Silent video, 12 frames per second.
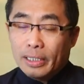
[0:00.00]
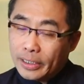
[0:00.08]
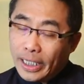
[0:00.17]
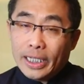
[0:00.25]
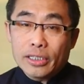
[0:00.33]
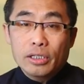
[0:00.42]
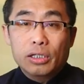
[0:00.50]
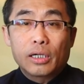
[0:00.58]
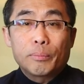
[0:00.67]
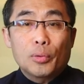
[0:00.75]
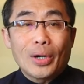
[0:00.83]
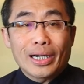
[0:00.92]

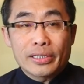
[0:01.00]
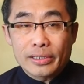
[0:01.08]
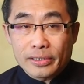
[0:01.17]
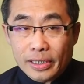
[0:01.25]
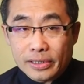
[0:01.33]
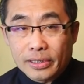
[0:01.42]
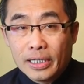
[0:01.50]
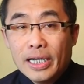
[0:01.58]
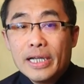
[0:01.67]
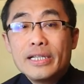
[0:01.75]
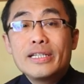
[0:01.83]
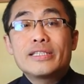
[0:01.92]
later practices
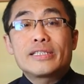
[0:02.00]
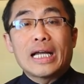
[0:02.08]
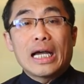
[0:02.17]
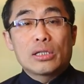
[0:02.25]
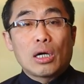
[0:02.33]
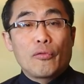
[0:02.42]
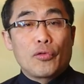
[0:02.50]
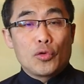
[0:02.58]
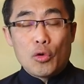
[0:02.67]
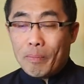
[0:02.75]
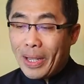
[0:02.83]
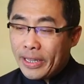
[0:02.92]
instead of
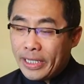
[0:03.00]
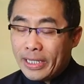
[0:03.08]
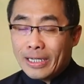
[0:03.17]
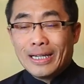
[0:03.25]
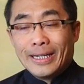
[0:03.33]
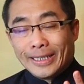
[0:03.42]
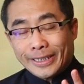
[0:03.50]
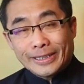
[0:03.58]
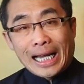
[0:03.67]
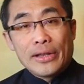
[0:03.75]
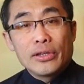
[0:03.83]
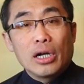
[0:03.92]
remaining
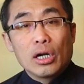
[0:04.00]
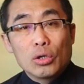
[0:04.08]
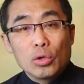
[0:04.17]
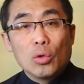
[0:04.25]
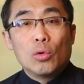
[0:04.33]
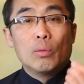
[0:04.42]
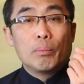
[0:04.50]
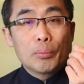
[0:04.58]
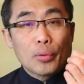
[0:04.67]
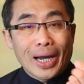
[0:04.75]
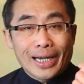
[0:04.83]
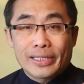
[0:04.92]
standalone
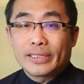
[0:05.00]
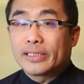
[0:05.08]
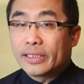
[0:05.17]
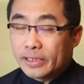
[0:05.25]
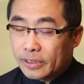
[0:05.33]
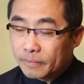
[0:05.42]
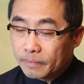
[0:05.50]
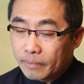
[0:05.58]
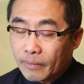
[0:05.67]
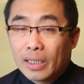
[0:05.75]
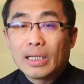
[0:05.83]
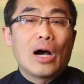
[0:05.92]
practices
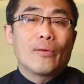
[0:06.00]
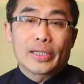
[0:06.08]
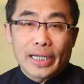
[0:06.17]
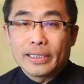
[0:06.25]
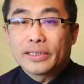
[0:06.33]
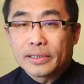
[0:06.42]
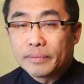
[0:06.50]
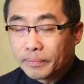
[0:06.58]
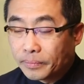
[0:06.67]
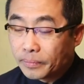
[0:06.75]
nowadays.